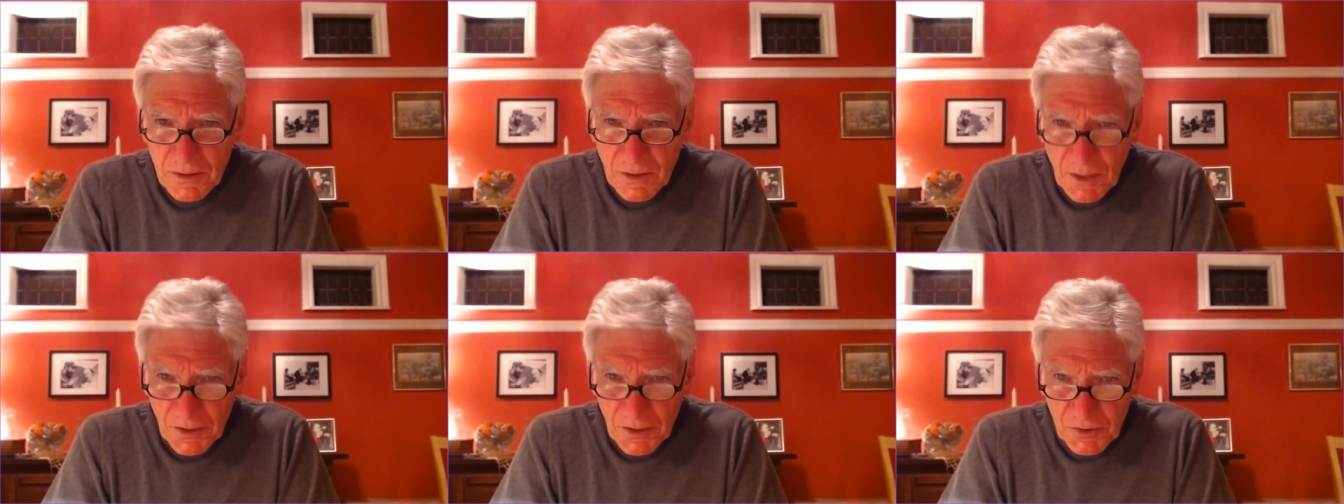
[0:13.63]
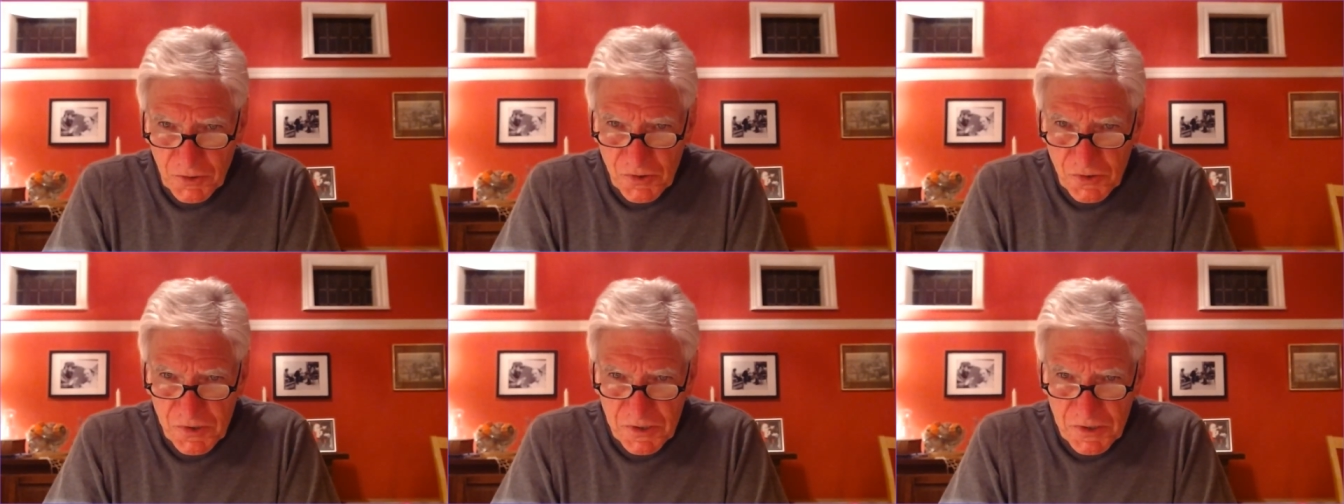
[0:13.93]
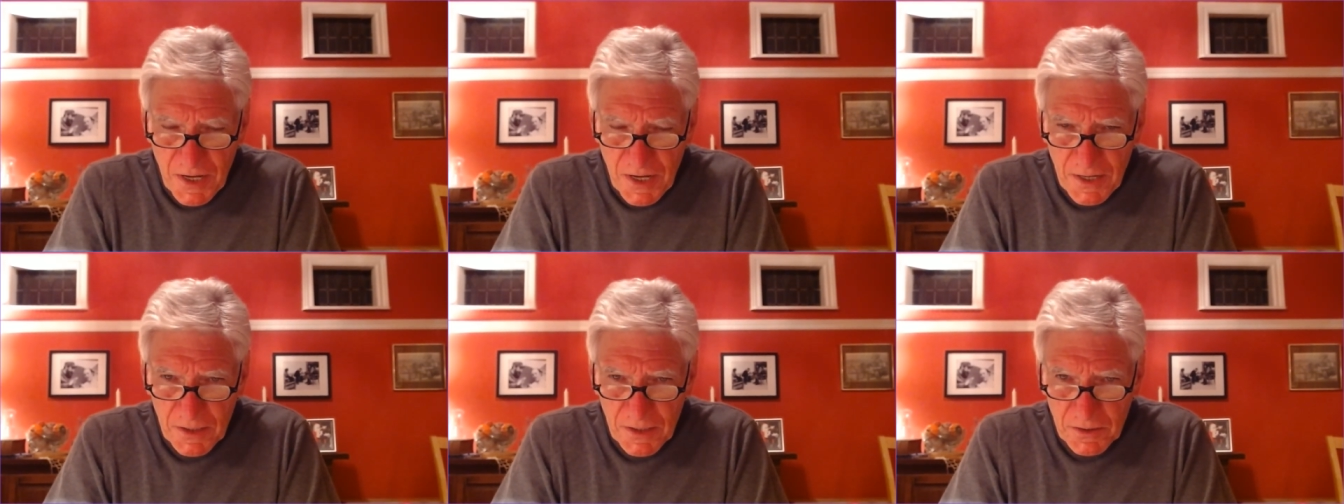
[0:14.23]

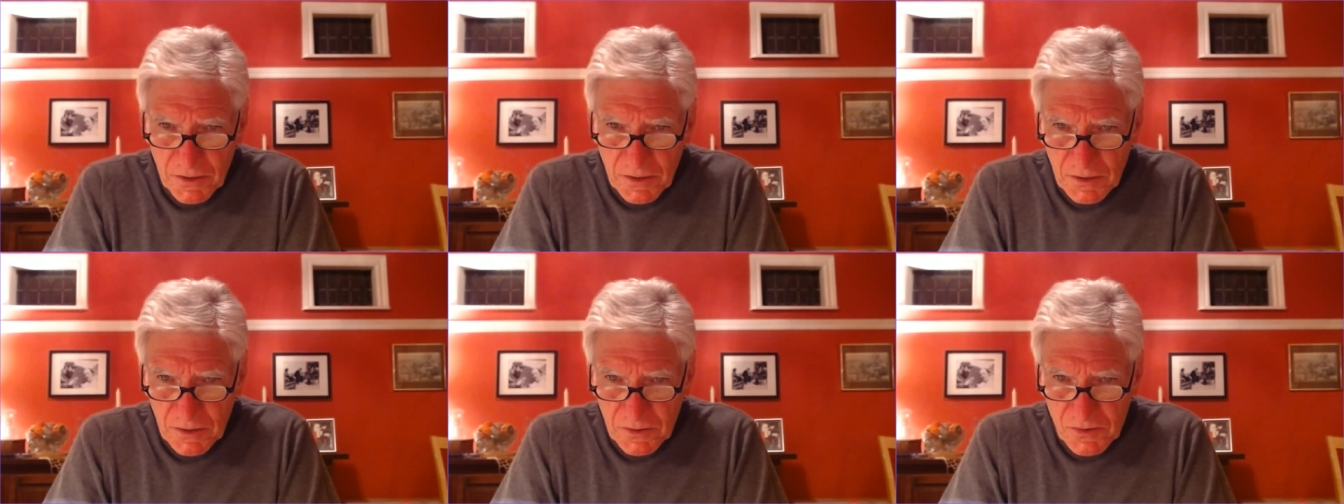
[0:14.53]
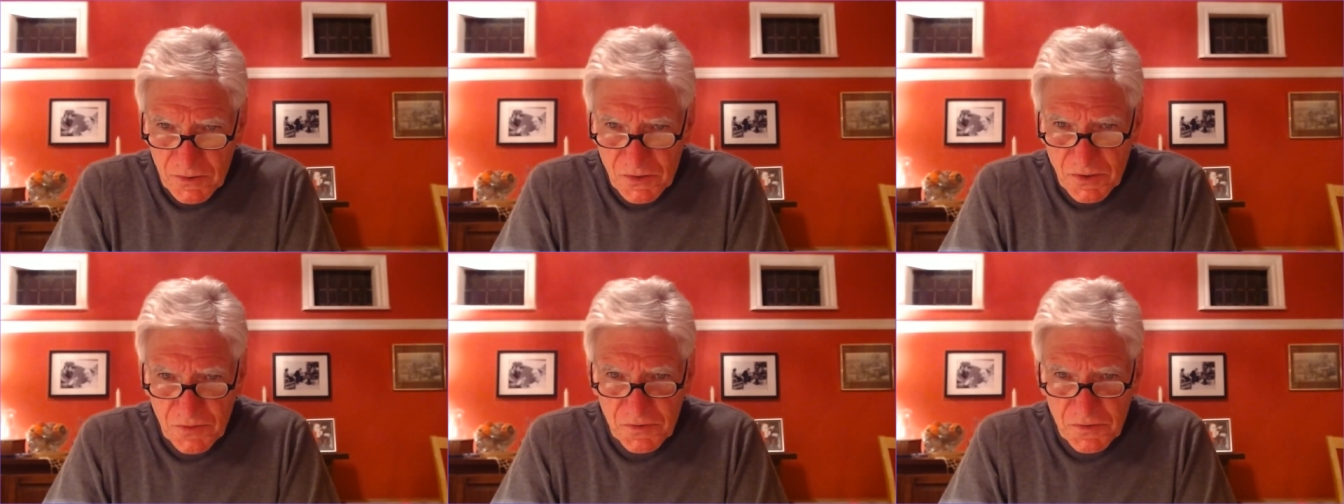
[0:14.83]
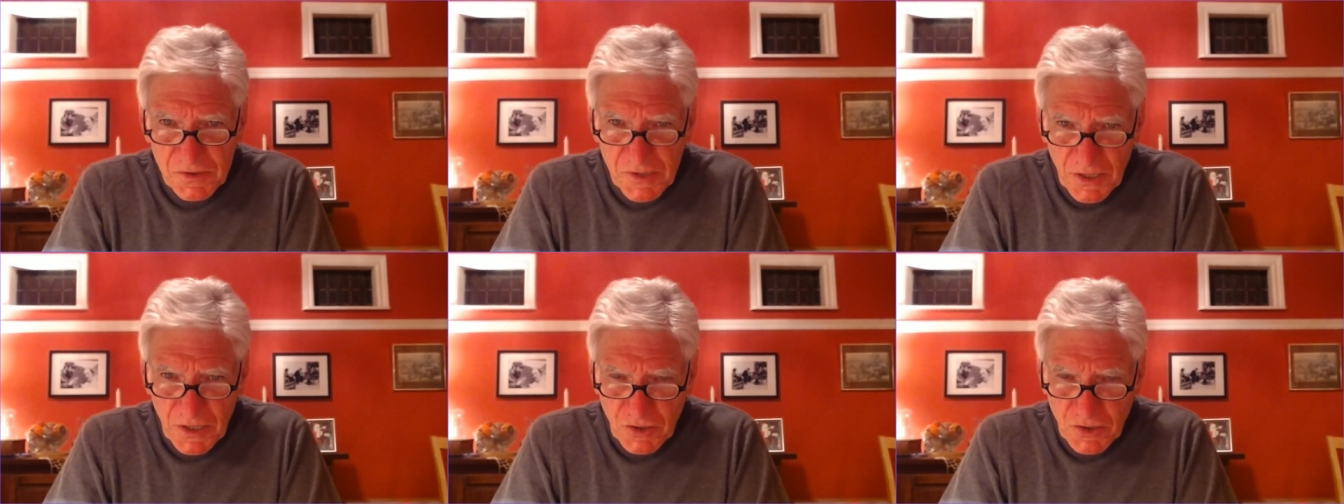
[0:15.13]
understandings of
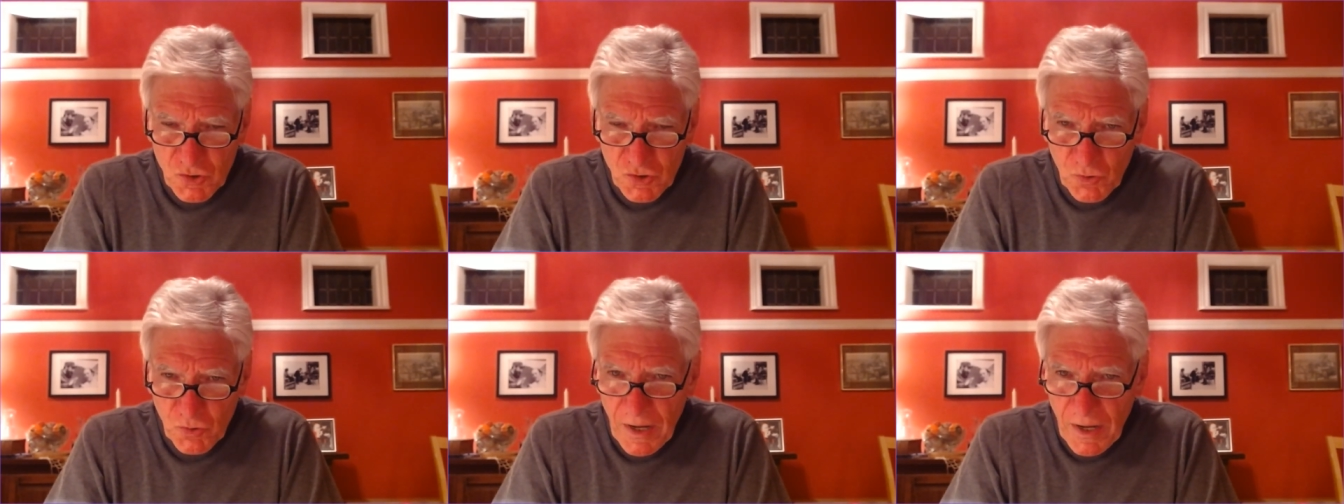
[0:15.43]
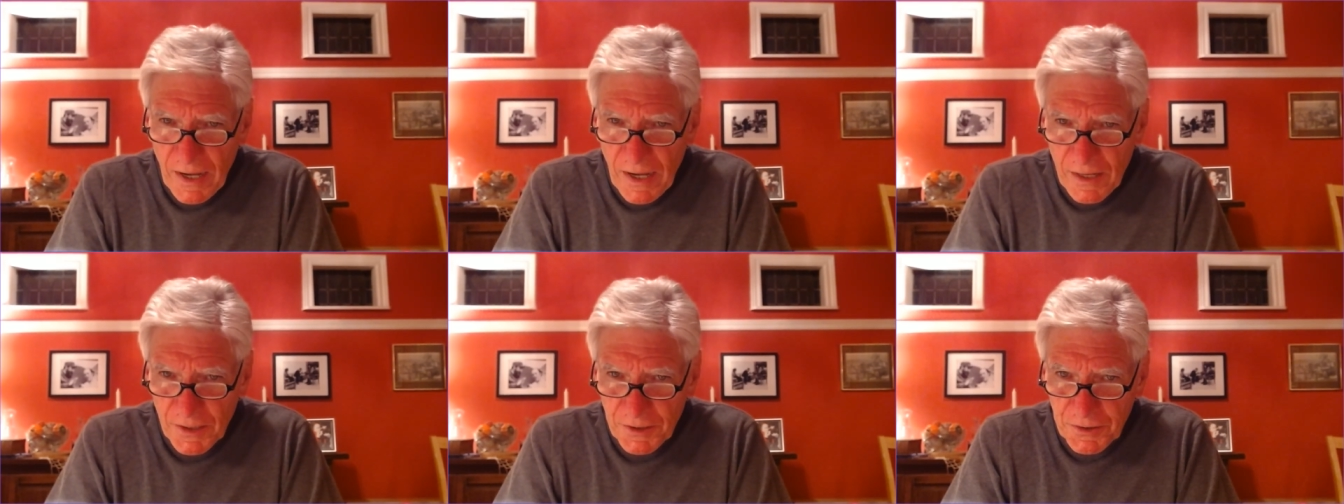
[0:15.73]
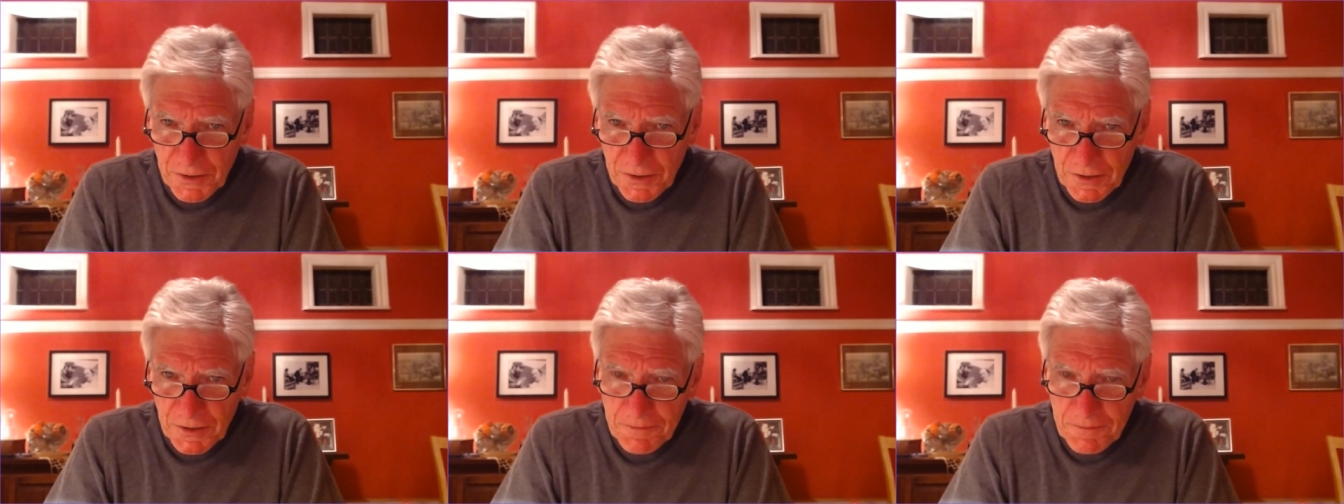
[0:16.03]

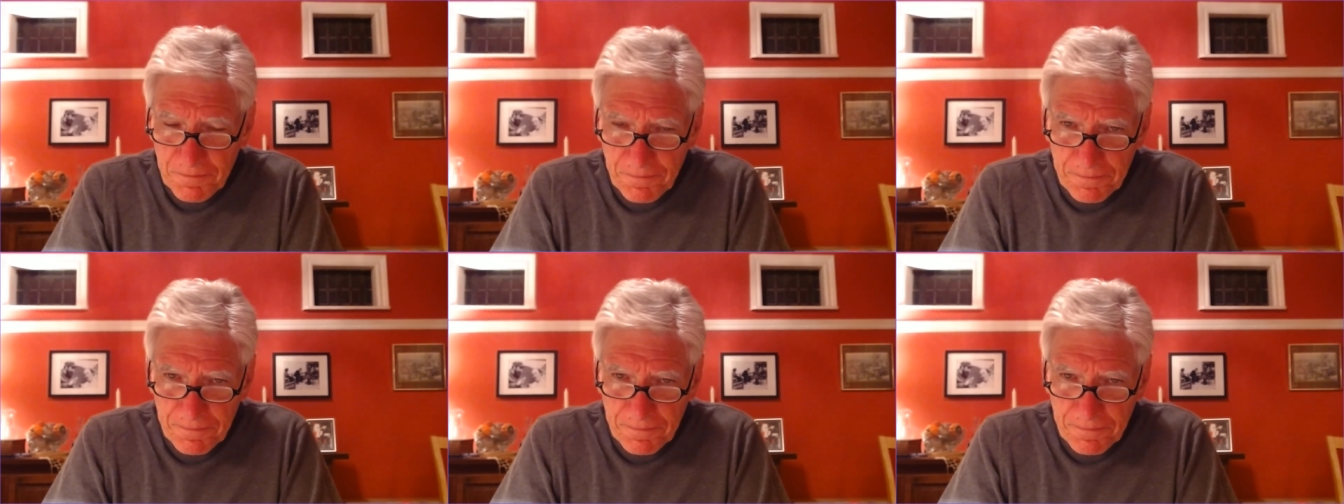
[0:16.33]
sexuality.